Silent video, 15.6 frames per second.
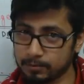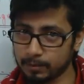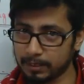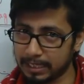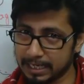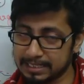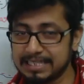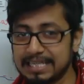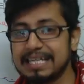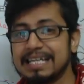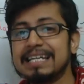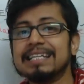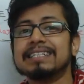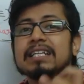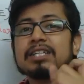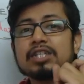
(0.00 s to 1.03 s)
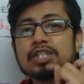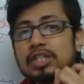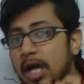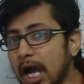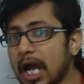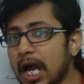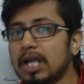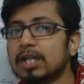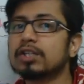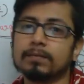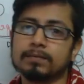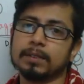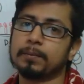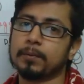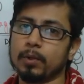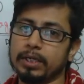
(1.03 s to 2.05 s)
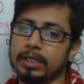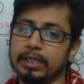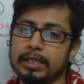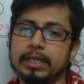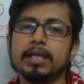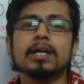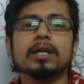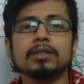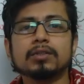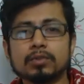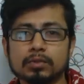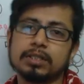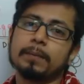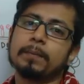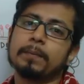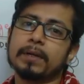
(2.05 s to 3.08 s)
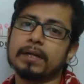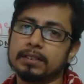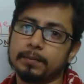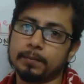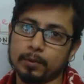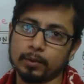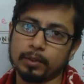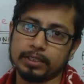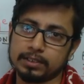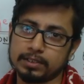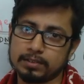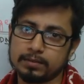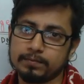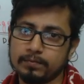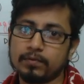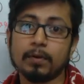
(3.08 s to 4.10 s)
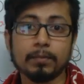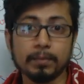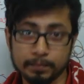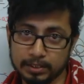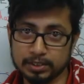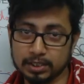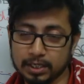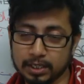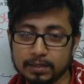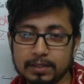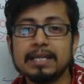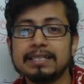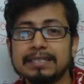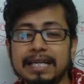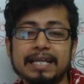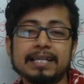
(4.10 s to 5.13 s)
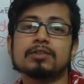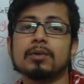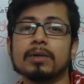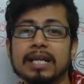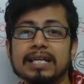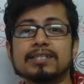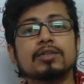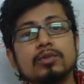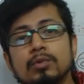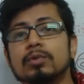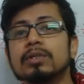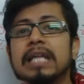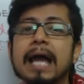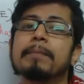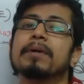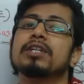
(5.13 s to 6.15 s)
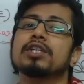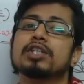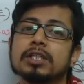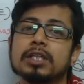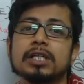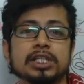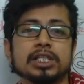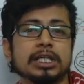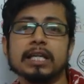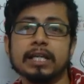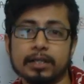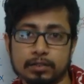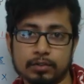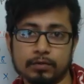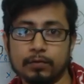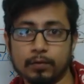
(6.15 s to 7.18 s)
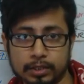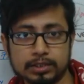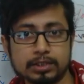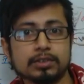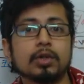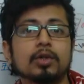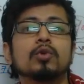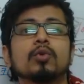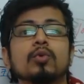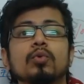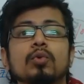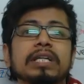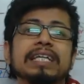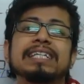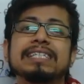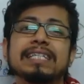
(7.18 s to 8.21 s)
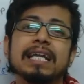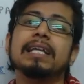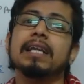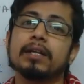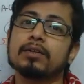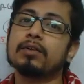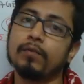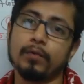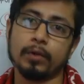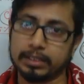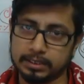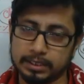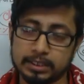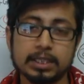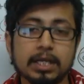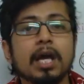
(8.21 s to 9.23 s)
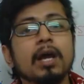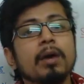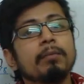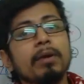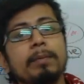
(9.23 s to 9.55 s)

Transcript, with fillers: as the charge of the protein to separate the proteins from a mixture. That is known as two-dimensional gel electrophoresis or 2D gel electrophoresis. We'll be